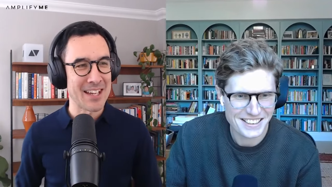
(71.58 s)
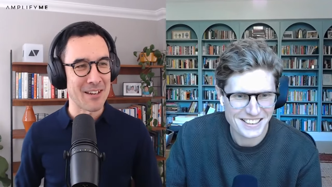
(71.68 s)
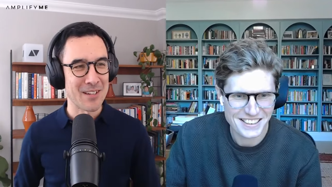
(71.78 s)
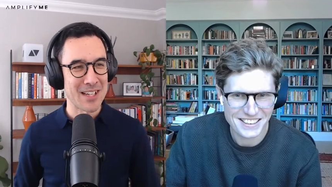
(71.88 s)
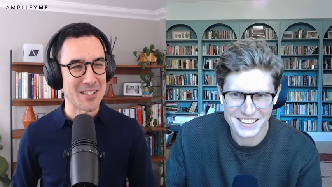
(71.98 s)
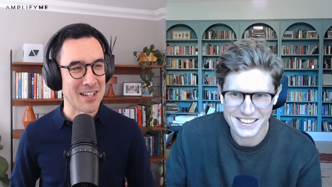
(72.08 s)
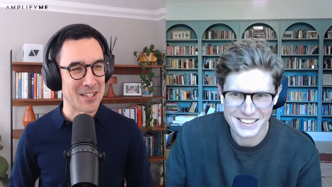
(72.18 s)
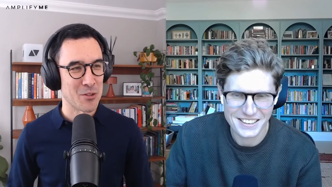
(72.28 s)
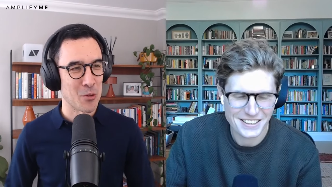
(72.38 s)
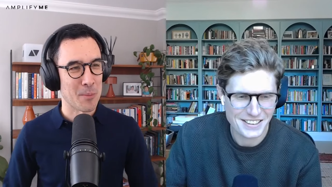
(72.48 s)
Speaker 1: yeah, really
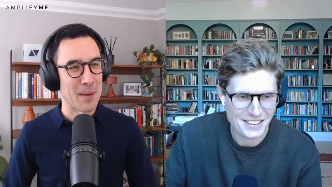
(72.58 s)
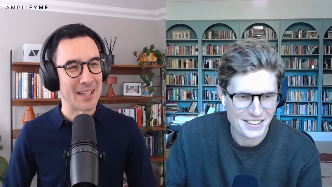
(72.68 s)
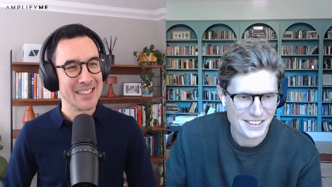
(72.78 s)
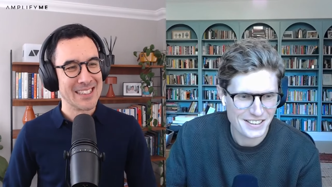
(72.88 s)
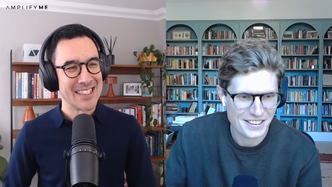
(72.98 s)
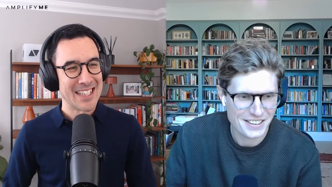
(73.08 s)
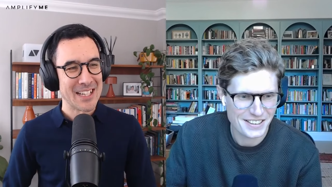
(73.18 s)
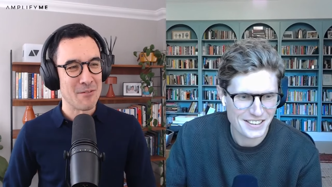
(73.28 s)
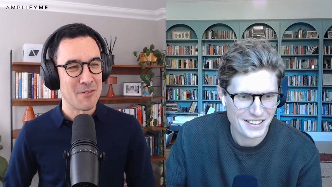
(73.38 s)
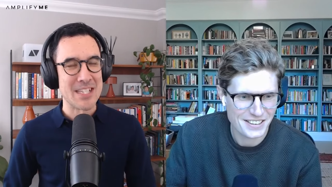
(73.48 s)
excited to talk about
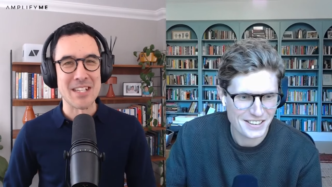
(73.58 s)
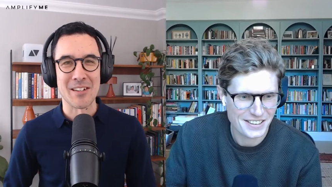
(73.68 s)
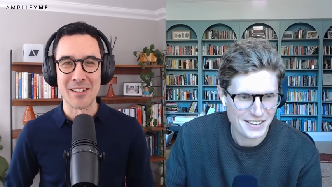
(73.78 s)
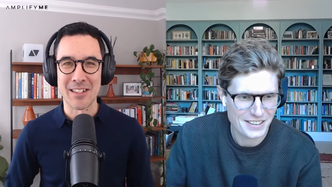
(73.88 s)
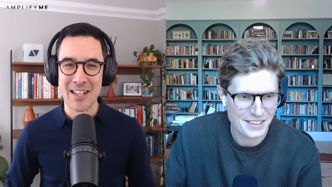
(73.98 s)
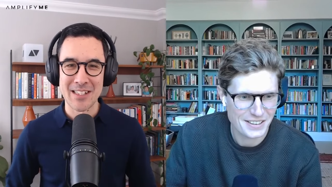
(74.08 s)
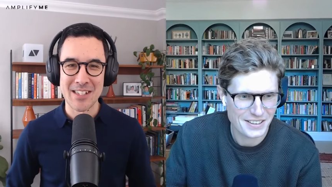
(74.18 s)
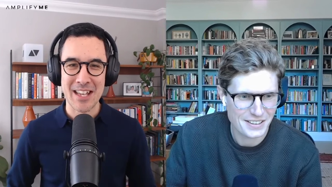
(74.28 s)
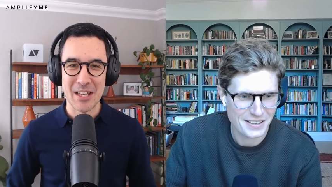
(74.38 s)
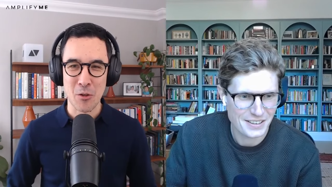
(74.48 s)
NVIDIA and
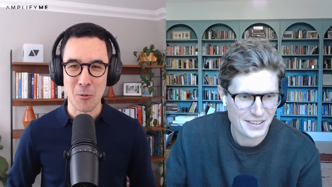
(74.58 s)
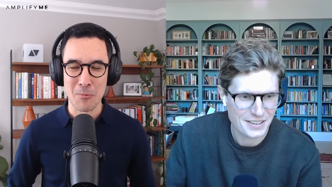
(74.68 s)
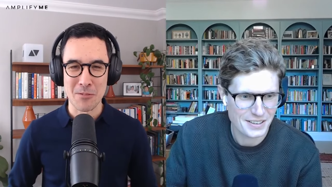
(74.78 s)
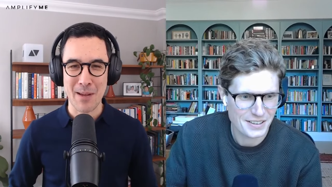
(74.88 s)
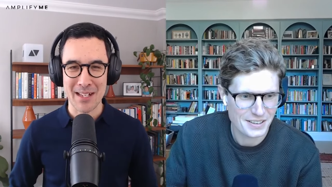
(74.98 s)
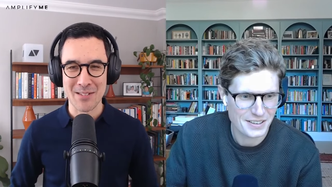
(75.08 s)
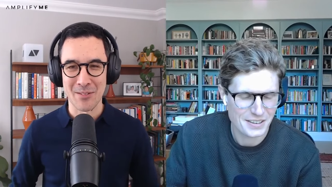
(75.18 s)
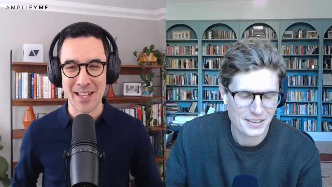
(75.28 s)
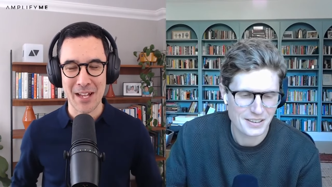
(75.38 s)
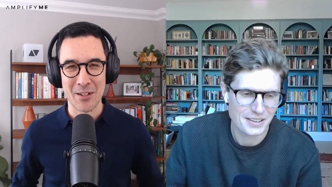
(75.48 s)
to get your
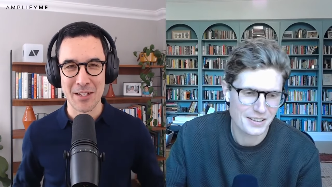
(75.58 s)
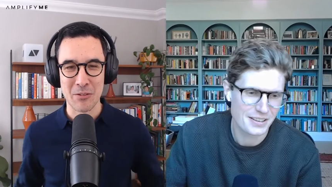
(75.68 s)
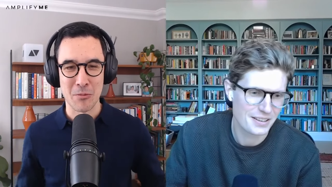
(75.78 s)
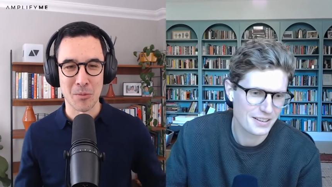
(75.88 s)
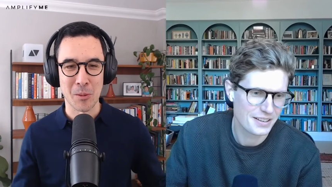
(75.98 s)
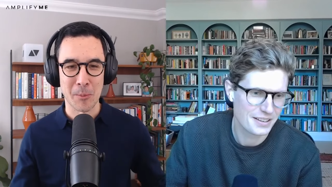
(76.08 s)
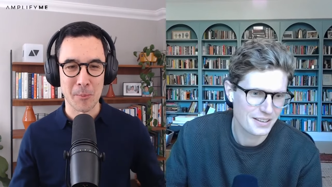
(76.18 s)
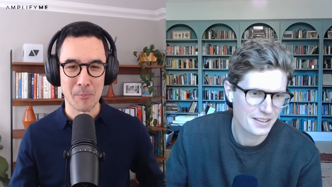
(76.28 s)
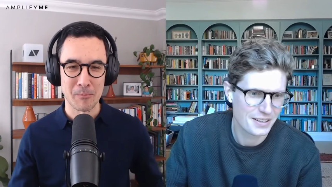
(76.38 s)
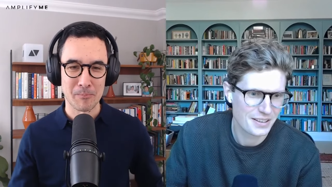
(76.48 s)
perspective on that earnings report.
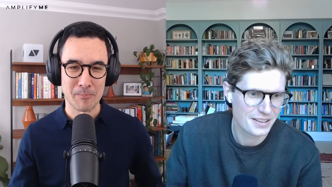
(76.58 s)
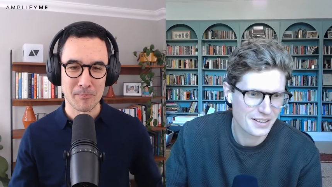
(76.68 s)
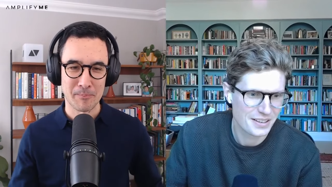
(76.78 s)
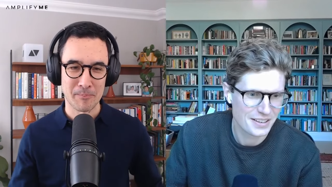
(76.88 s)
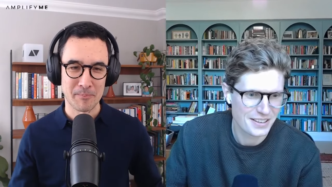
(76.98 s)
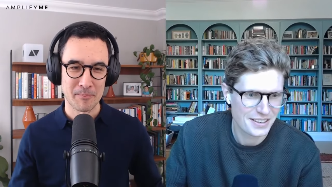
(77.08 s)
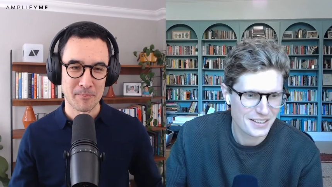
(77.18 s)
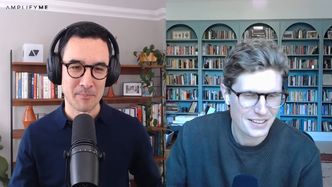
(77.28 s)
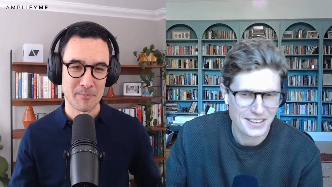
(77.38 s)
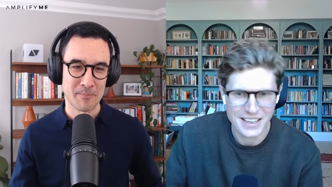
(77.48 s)

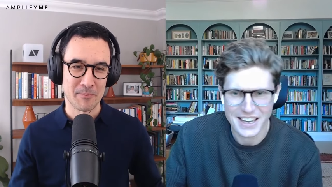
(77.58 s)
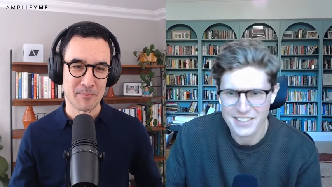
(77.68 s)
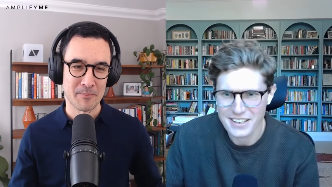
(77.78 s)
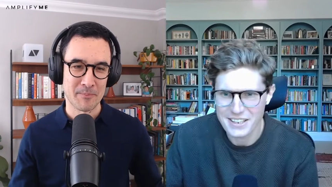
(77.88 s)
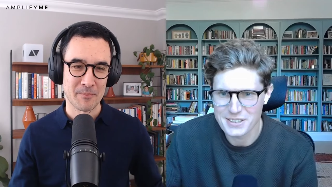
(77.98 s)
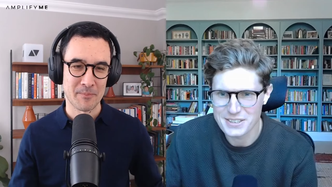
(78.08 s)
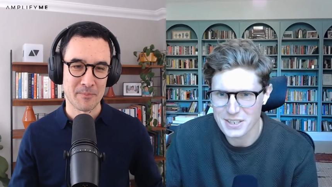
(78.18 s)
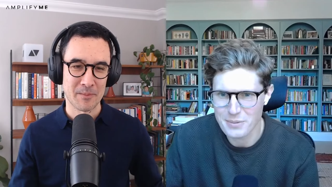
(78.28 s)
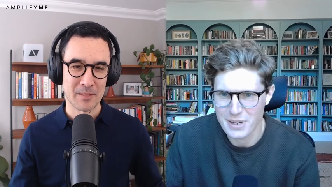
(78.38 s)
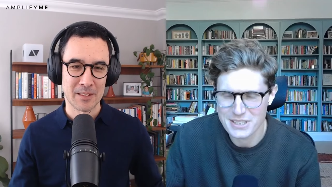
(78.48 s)
Speaker 2: Yeah, thank you
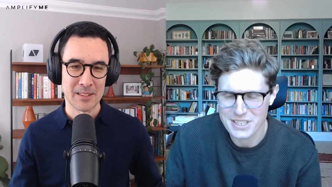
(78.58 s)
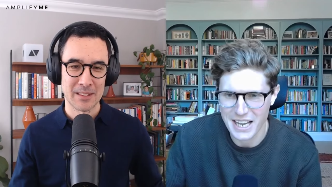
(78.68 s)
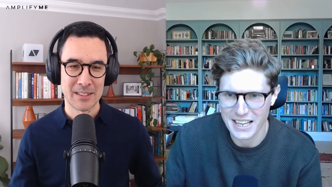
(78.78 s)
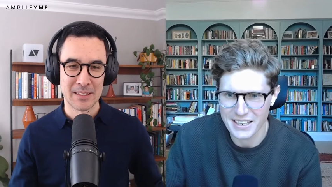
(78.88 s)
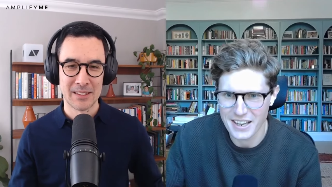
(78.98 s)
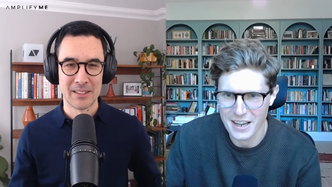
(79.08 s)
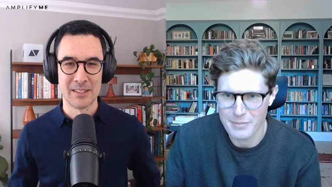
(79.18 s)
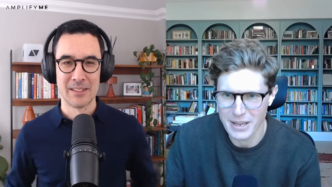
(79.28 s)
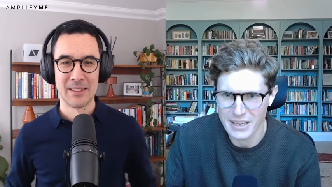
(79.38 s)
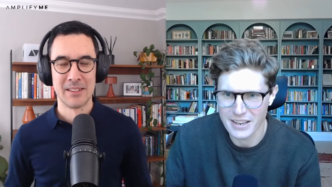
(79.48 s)
so much. And I
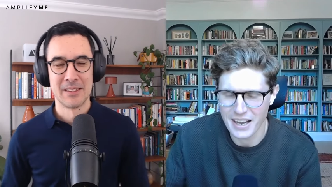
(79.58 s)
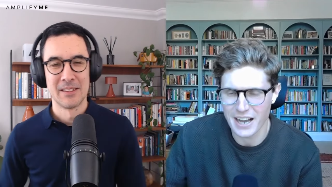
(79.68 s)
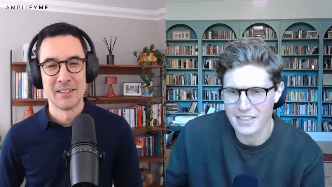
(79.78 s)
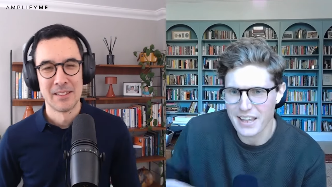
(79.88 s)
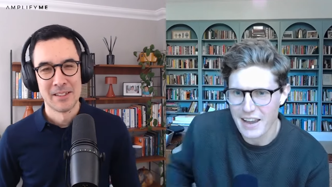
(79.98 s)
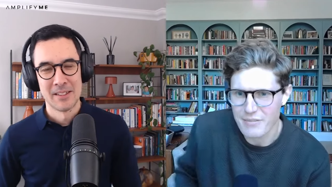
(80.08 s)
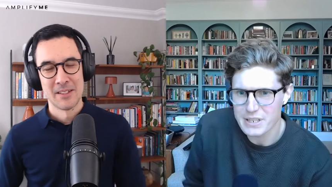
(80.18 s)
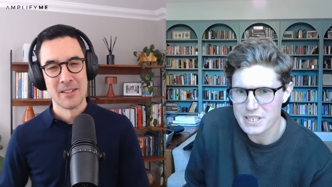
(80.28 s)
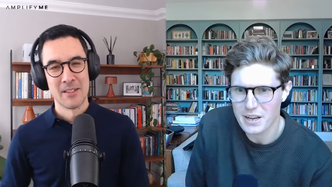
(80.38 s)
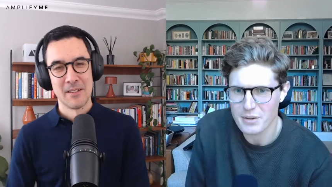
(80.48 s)
mean, I think
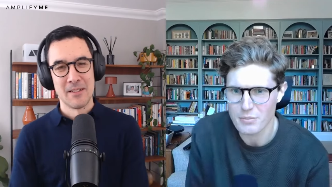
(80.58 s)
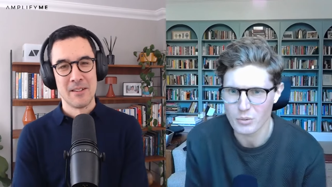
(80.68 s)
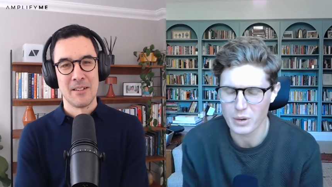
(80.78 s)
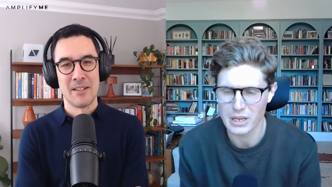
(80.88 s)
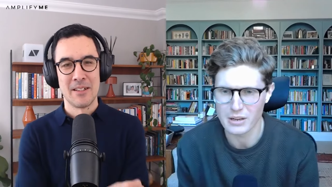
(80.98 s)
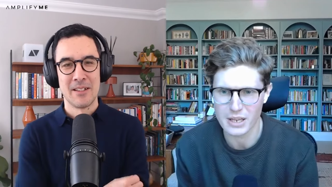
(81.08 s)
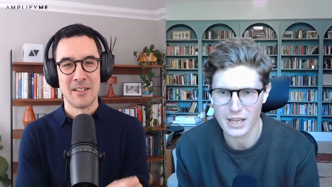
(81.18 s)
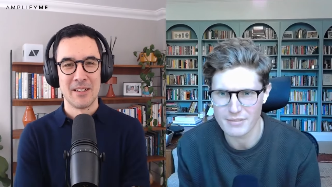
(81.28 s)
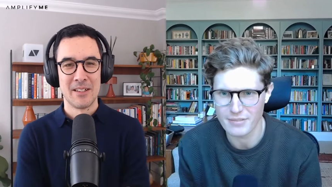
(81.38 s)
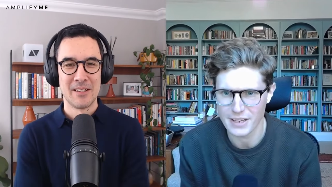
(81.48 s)
every time we look
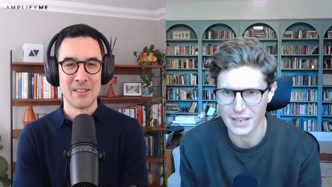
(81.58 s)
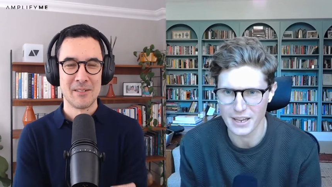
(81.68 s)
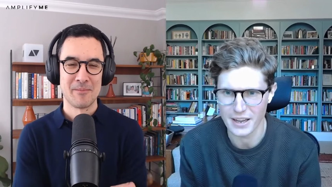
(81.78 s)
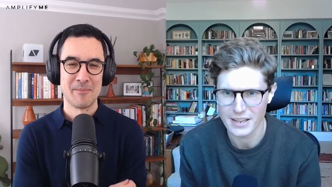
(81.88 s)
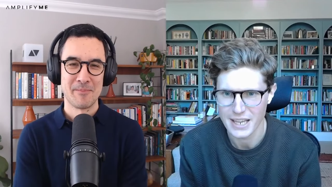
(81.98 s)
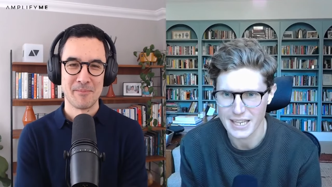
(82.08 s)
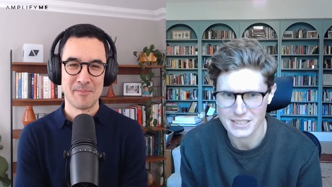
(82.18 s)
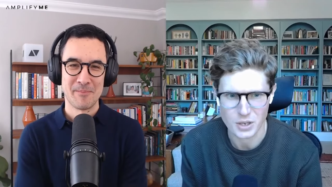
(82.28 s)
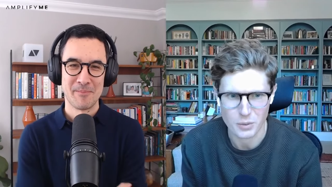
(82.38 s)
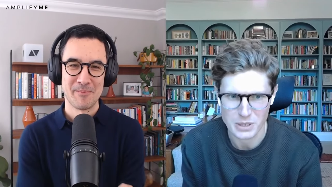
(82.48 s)
at NVIDIA,
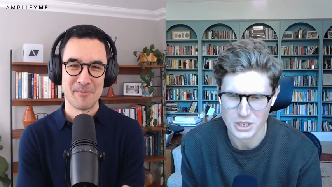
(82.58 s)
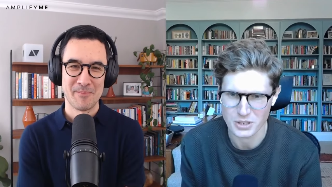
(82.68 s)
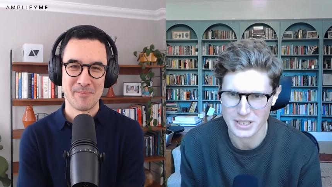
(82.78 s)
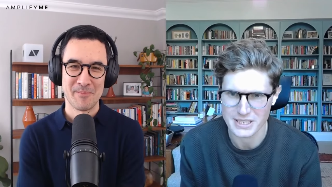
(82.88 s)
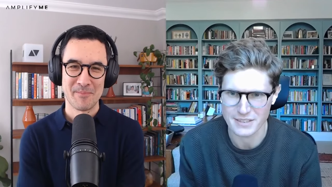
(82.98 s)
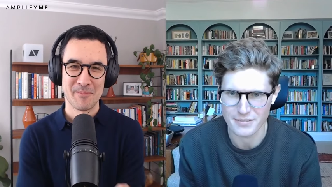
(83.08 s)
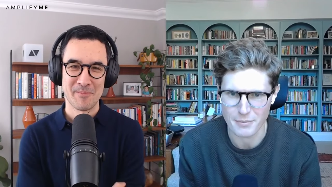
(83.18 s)
it's an opportunity for